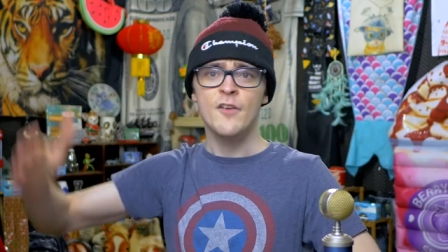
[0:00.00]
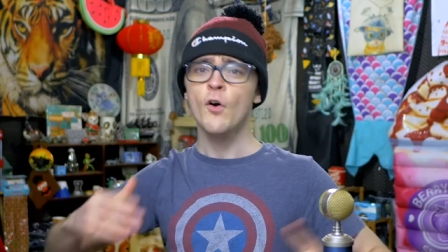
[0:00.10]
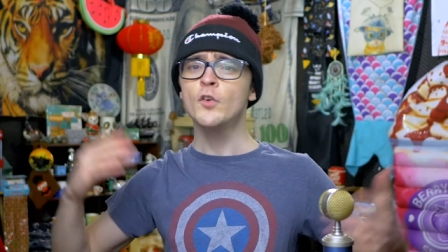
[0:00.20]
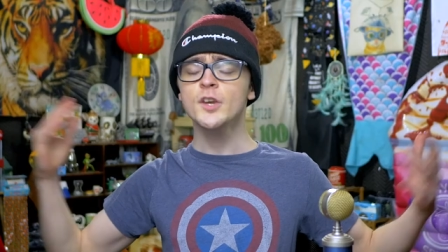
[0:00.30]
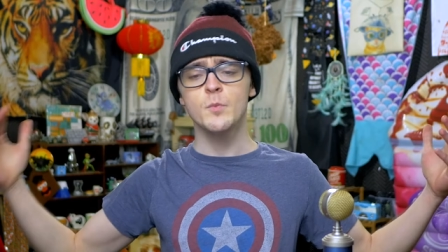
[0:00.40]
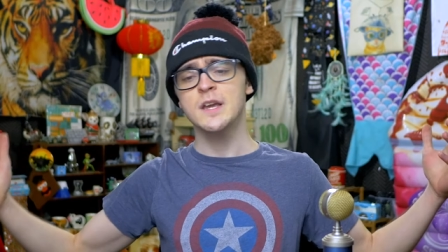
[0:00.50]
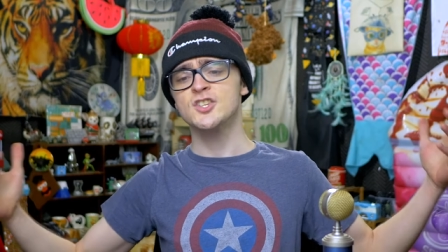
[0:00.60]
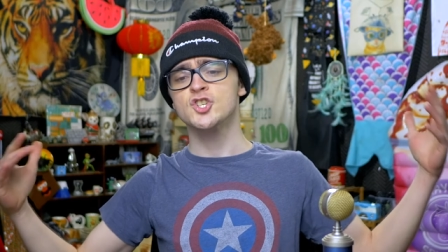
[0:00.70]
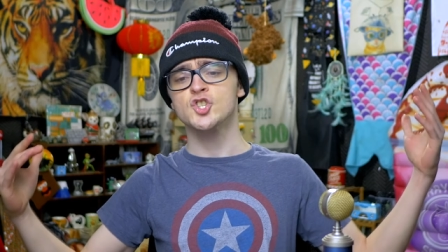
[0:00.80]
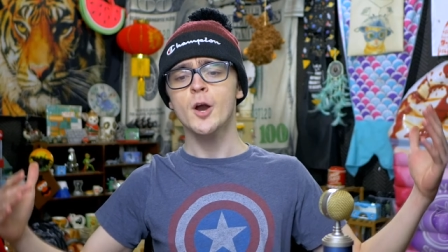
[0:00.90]
If only we
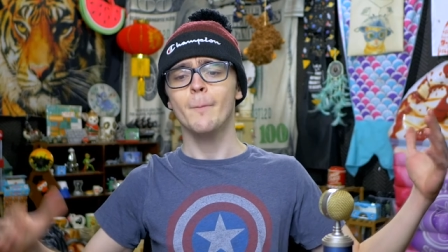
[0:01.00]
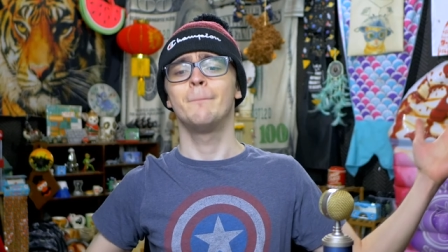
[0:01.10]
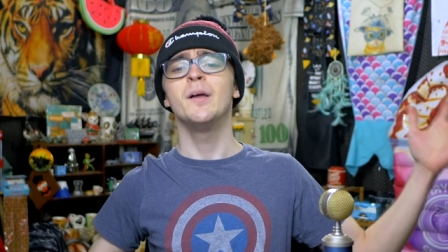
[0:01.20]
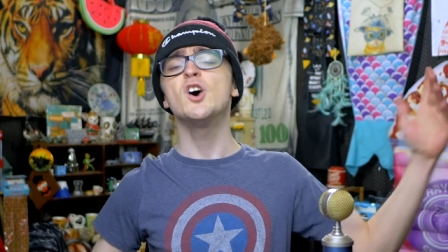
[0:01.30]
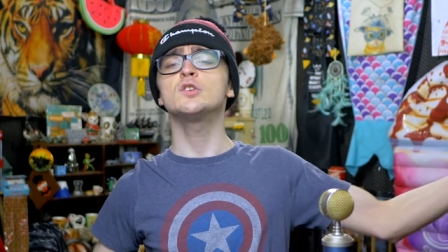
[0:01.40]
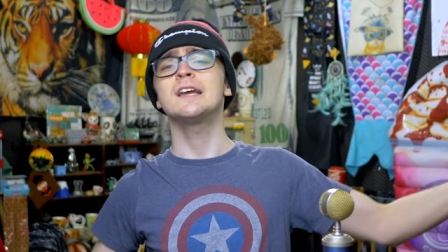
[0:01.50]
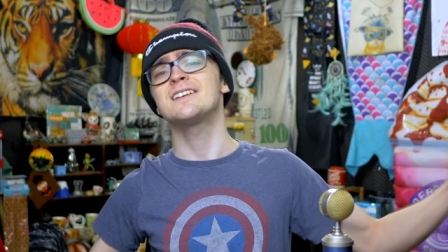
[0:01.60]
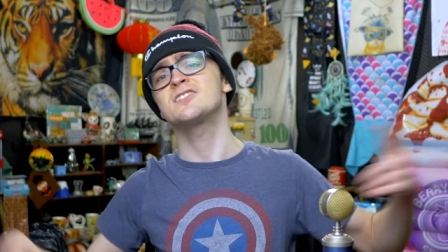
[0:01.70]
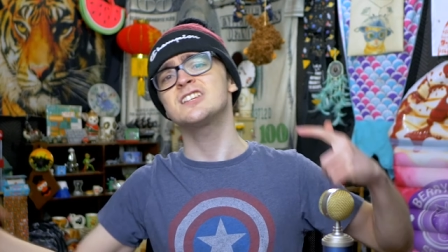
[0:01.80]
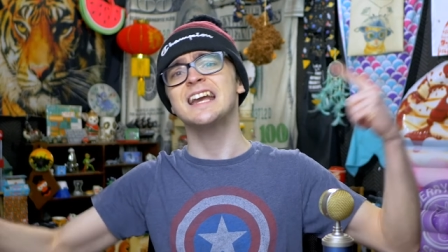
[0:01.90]
could start building
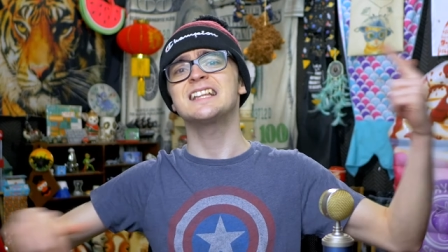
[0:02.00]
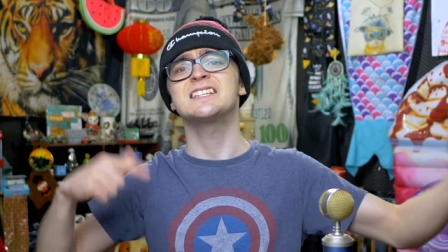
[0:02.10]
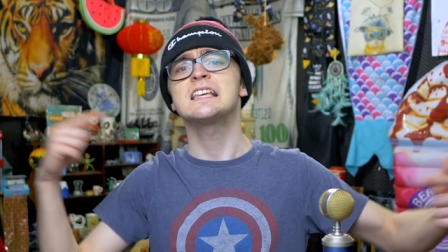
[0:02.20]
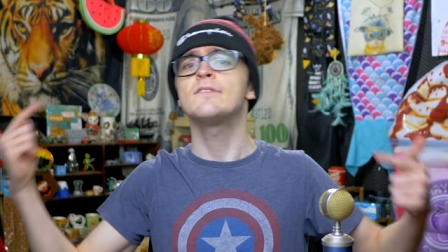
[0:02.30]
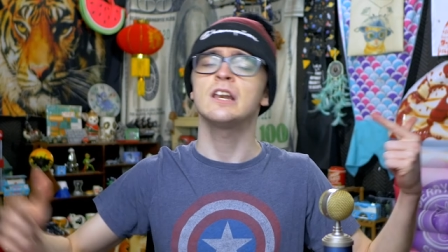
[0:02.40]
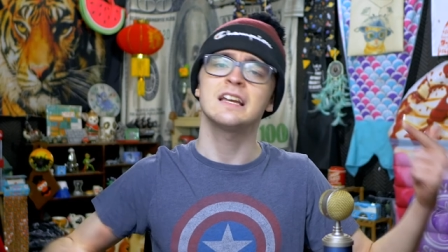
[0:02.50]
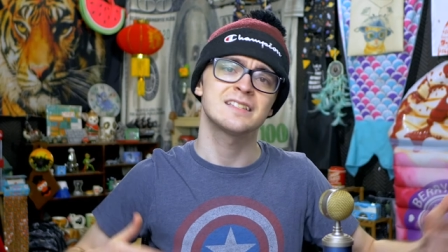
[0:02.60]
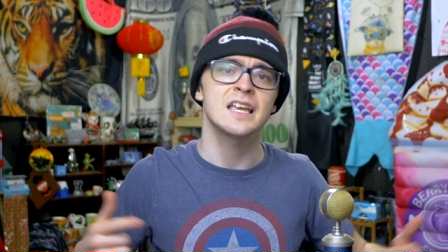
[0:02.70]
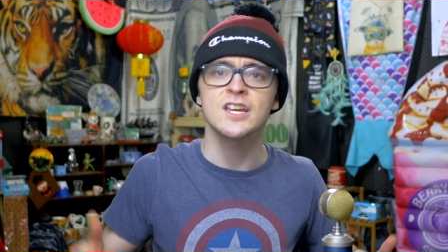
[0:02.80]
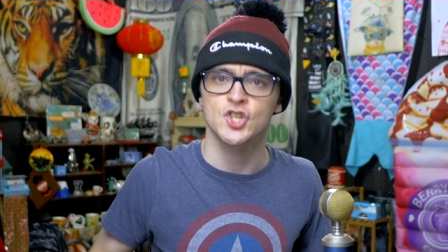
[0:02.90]
a second
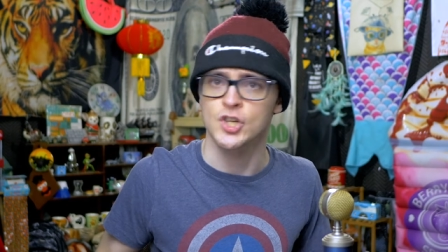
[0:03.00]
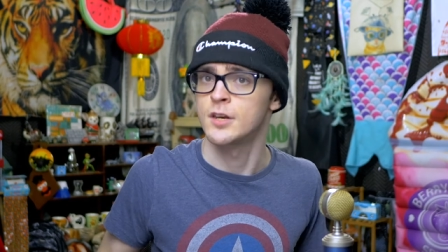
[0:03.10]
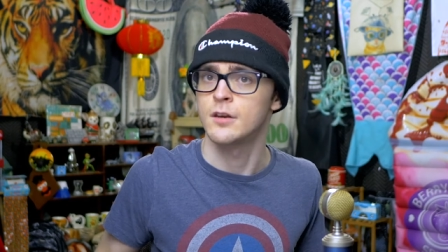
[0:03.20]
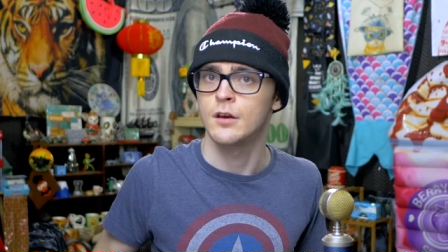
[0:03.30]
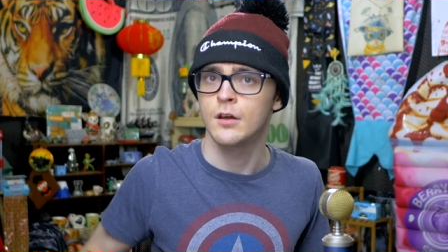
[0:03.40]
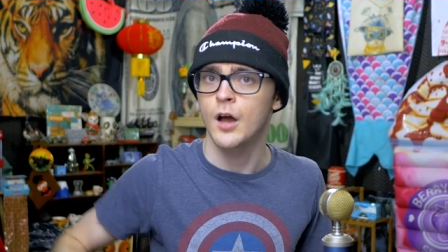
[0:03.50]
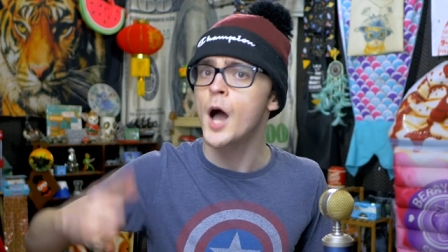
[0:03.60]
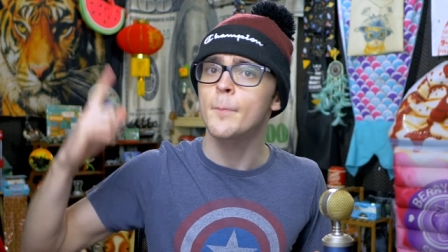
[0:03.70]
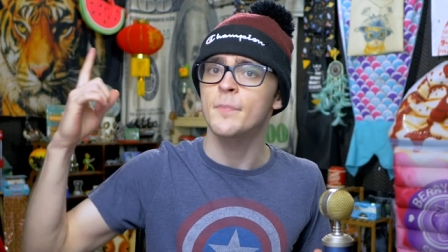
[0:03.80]
civilization up